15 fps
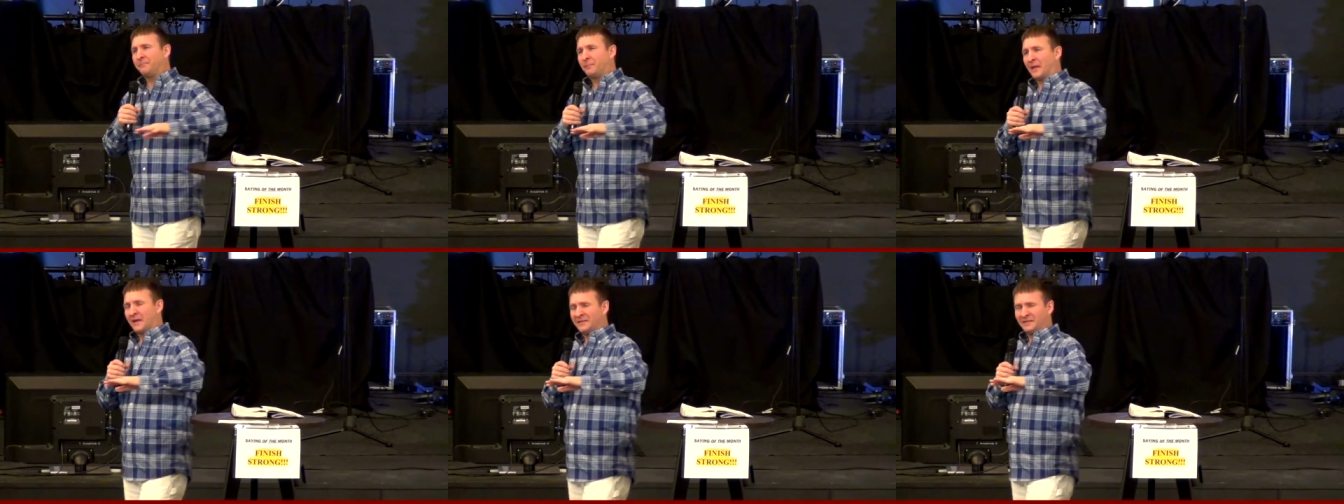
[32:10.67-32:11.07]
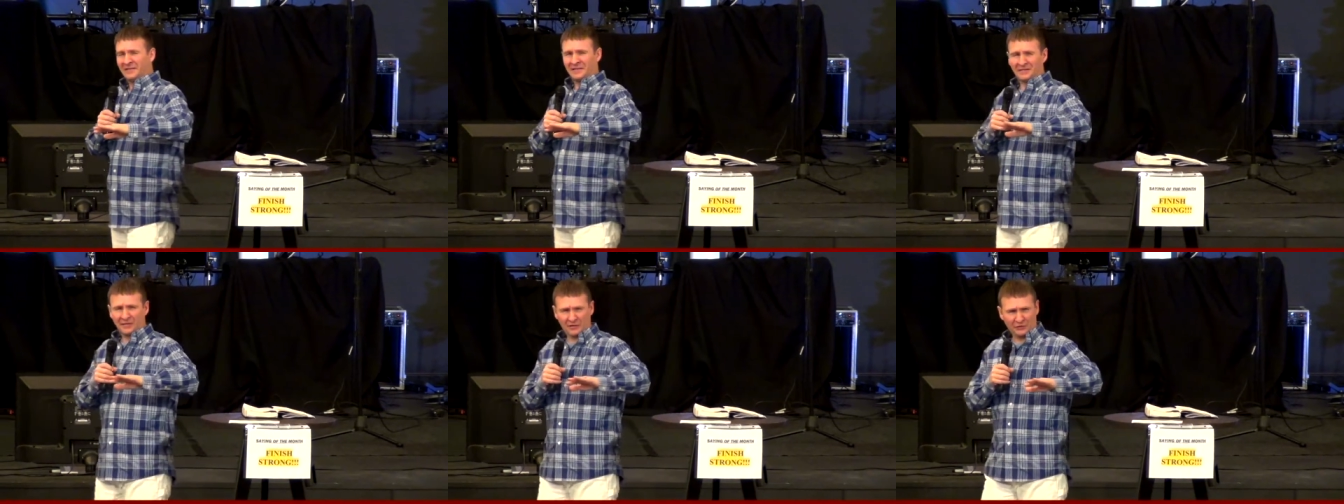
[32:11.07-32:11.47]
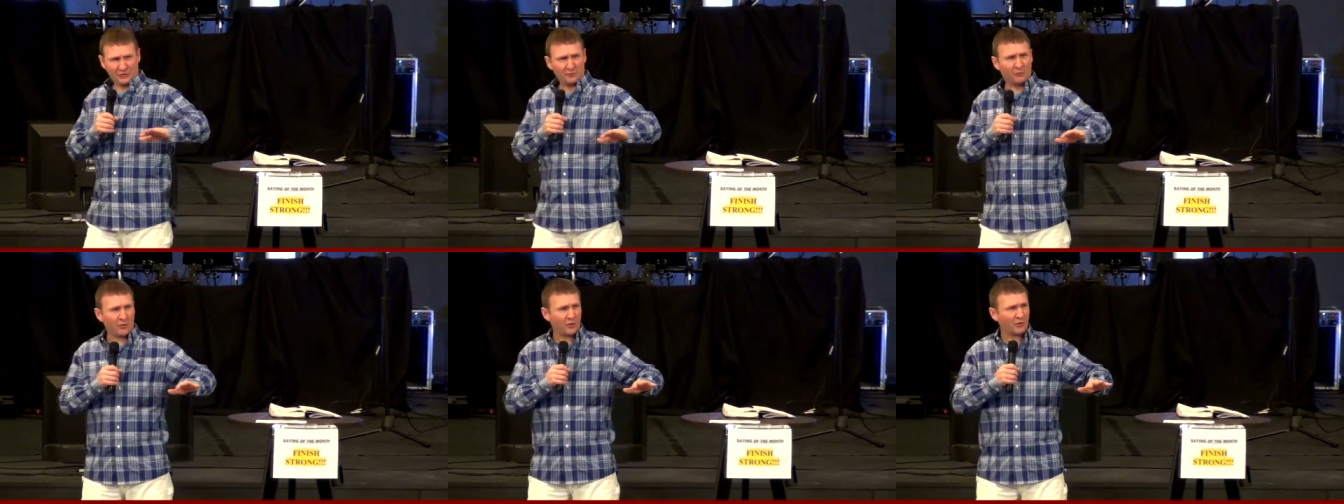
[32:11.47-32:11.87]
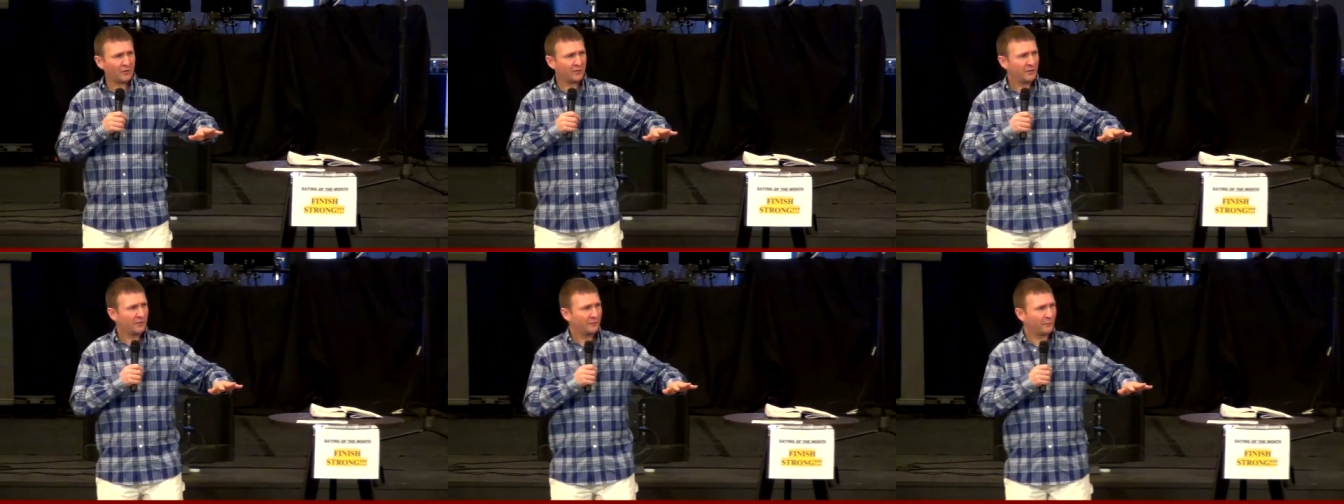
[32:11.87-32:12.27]
isn't this a good
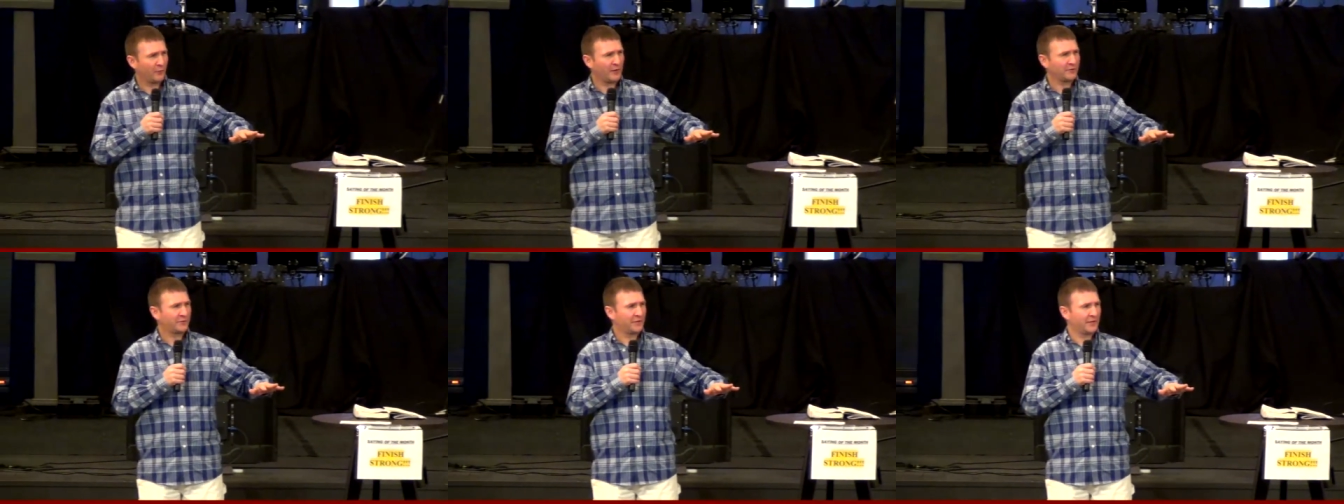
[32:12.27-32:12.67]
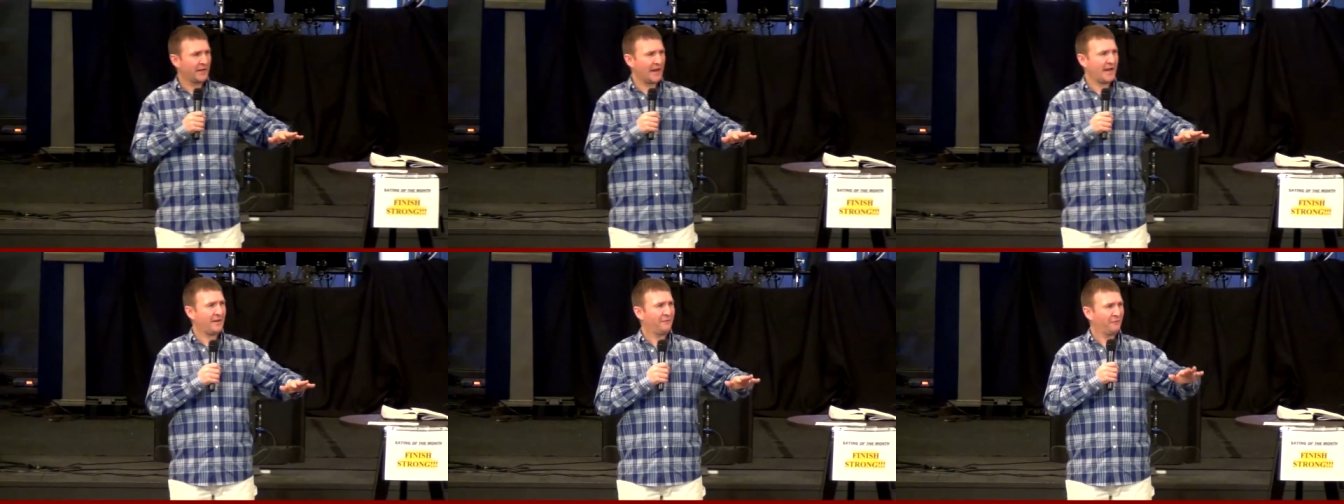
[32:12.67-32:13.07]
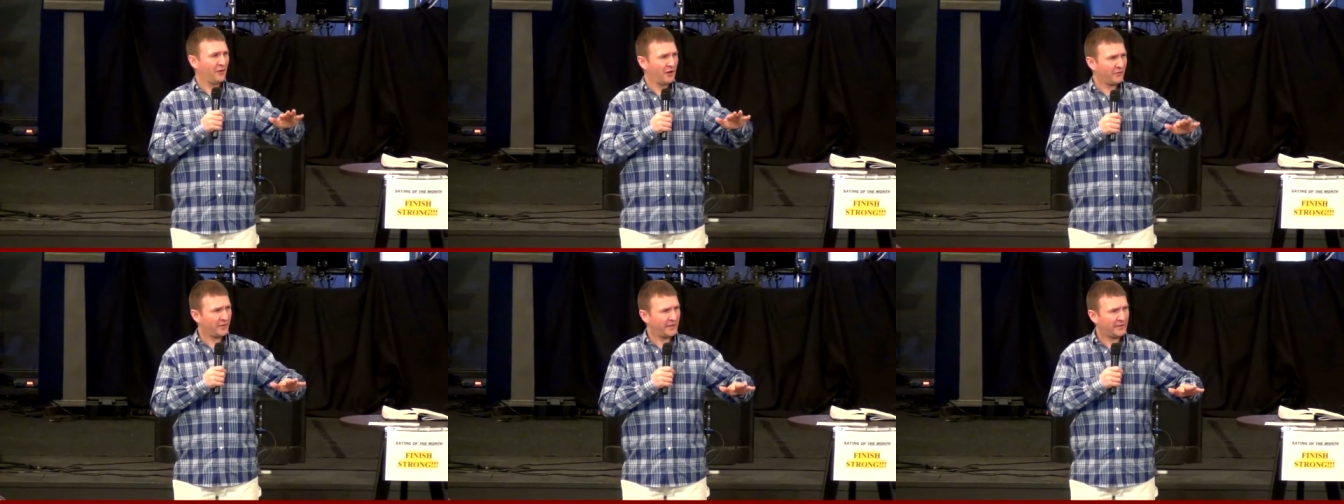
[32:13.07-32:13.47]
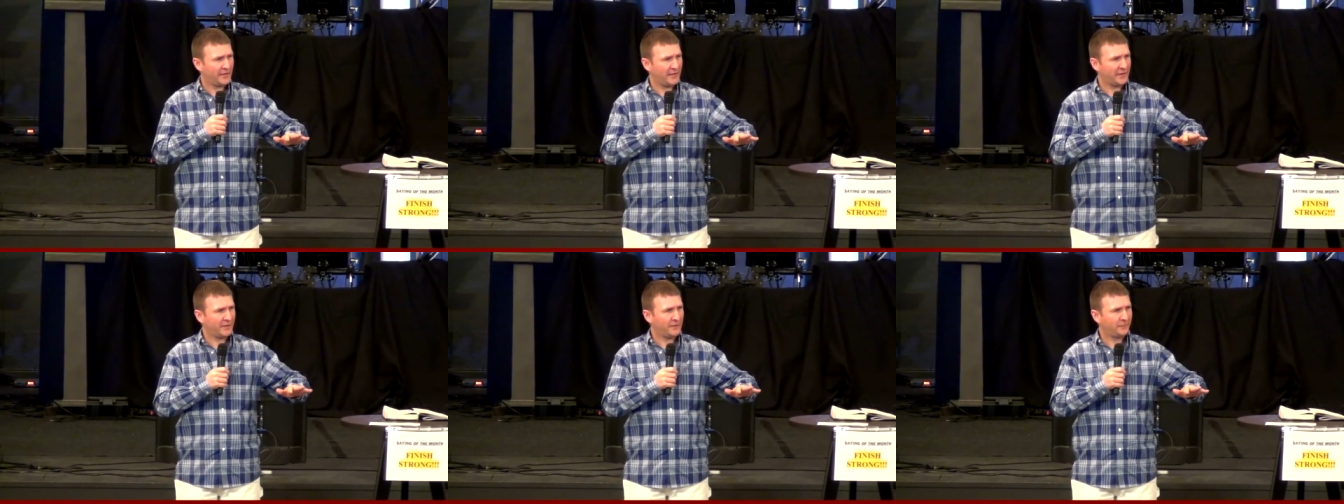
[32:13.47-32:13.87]
word for us today? Very
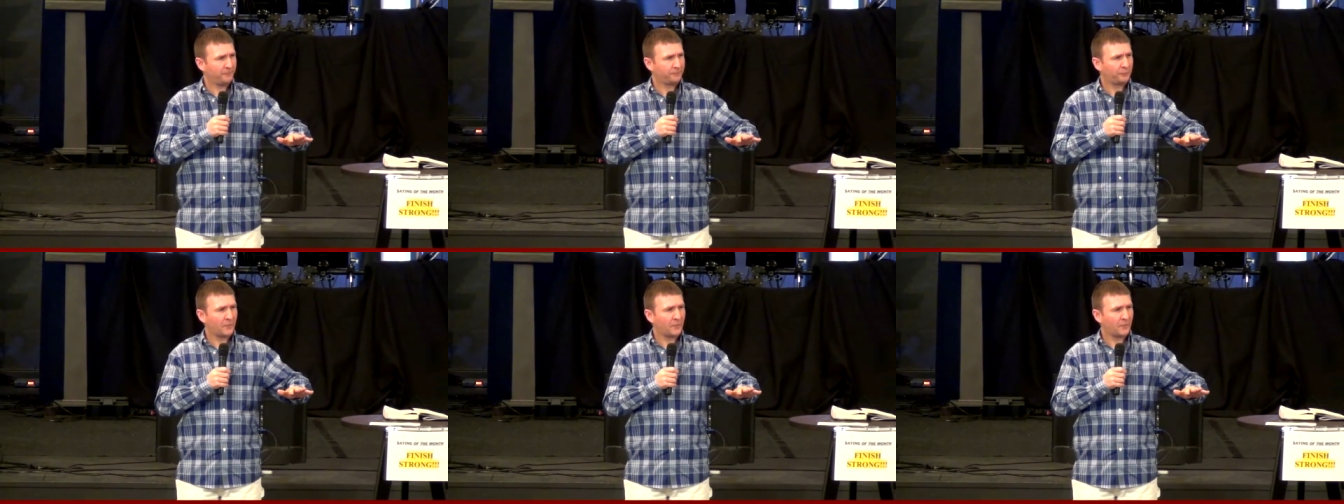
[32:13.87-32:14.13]
key.